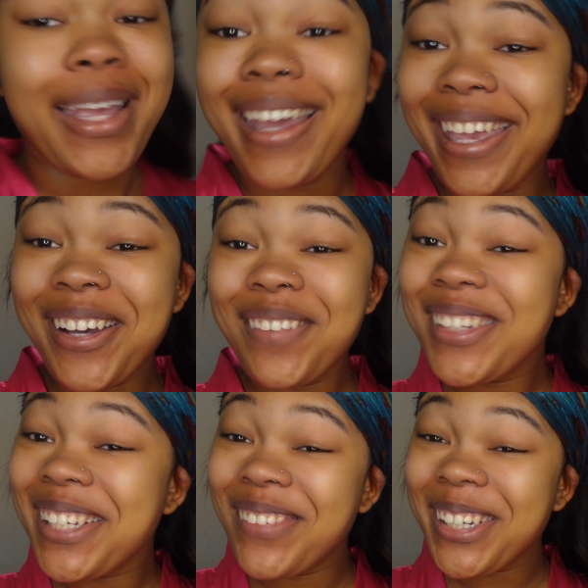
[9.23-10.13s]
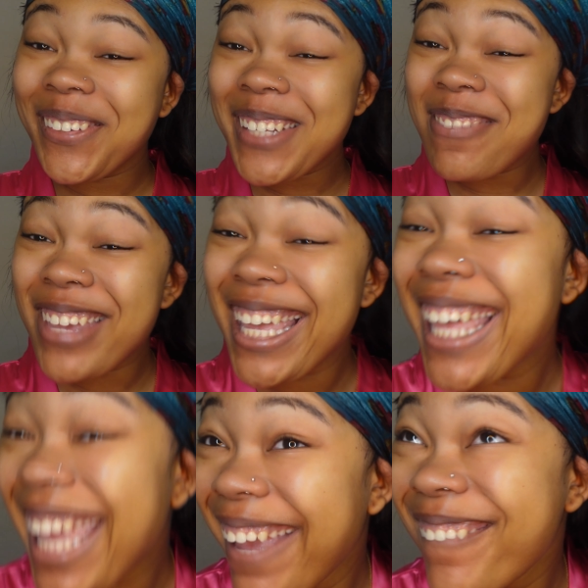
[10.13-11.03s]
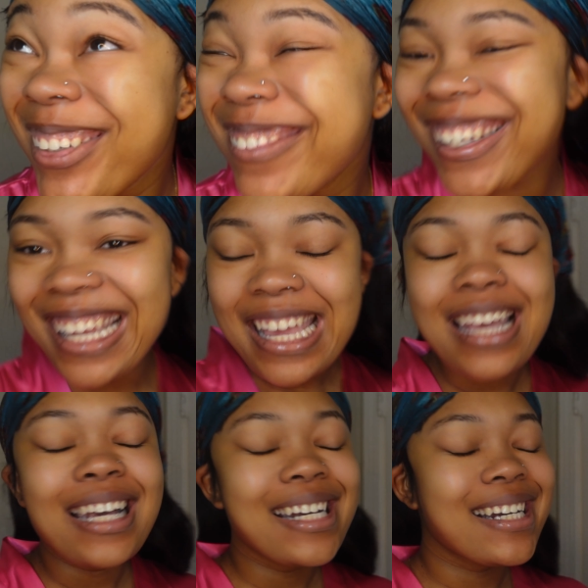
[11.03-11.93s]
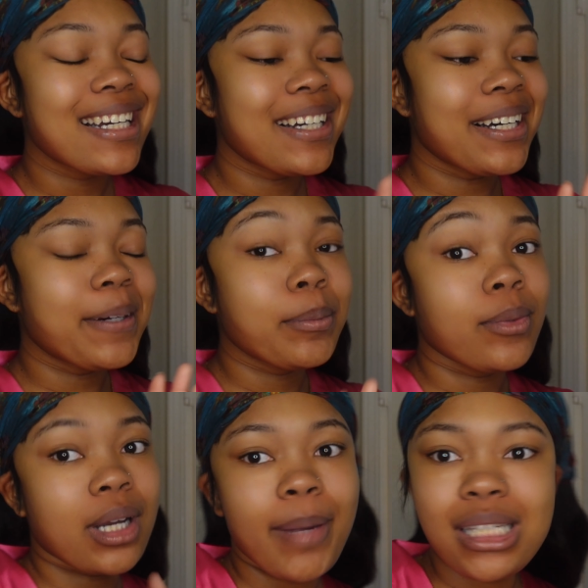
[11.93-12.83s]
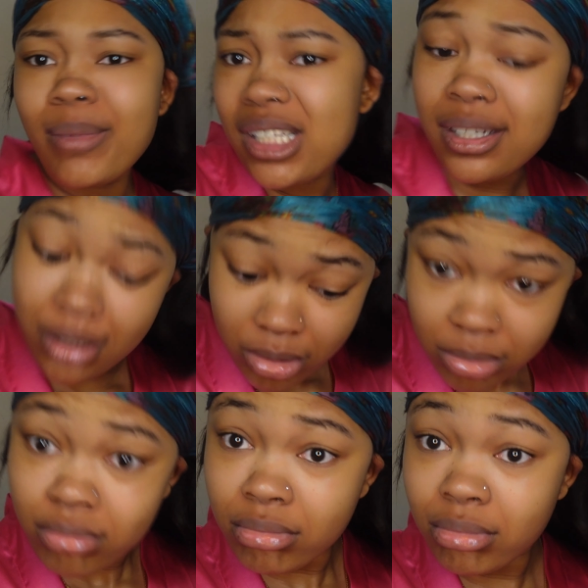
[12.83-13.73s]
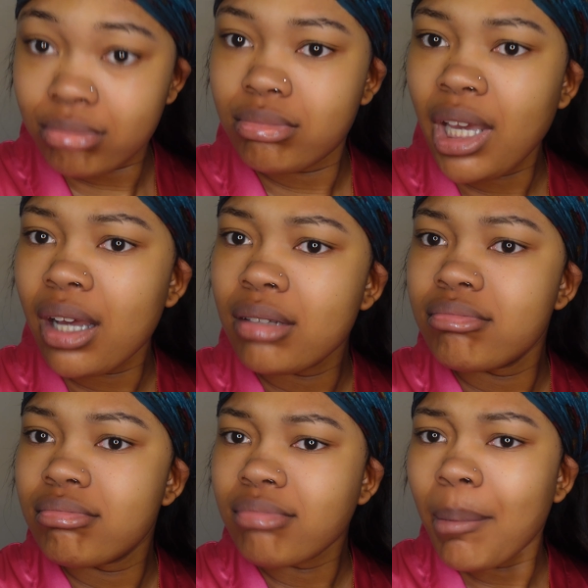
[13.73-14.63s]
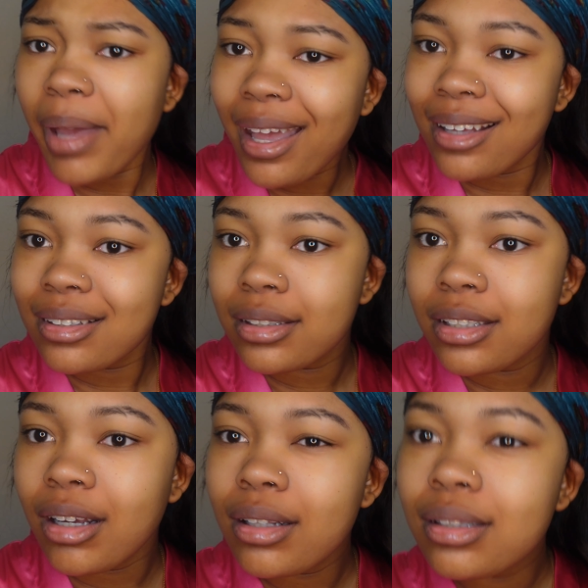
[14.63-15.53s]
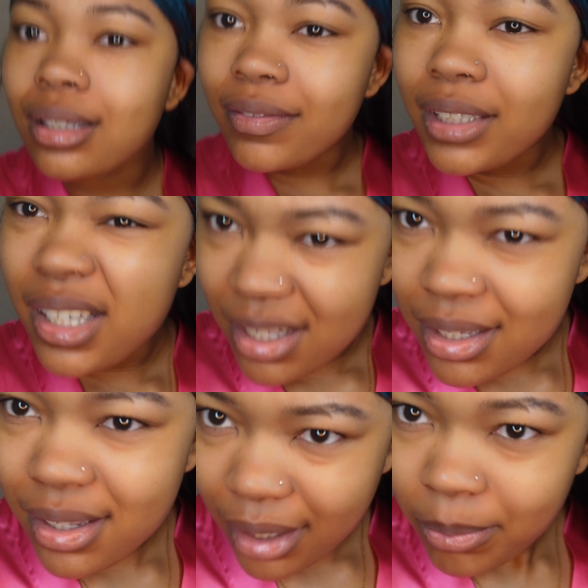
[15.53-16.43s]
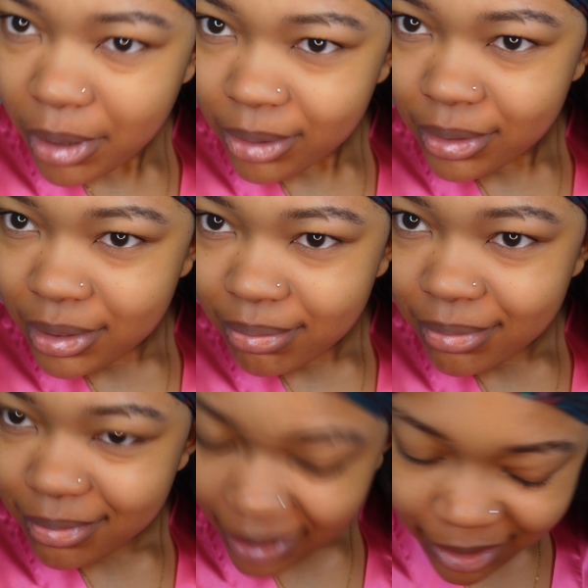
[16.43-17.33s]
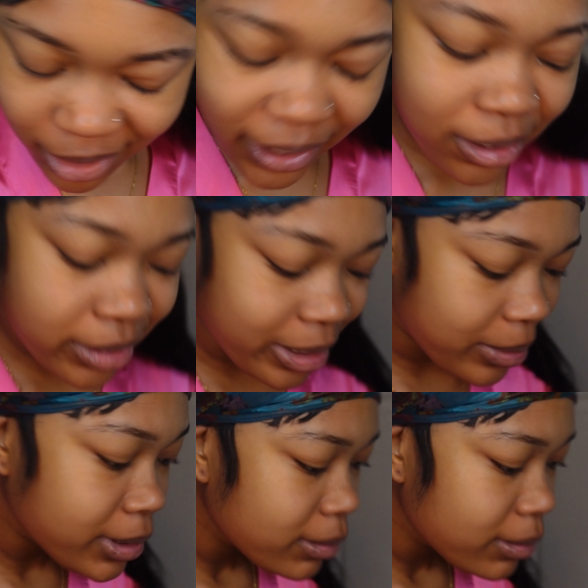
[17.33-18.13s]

Hey y'all, what's up? What it do? It's me. Hey boo. Welcome back to my channel. Yeah, I'm back. Y'all love the consistent uploads. Thank you, I do too.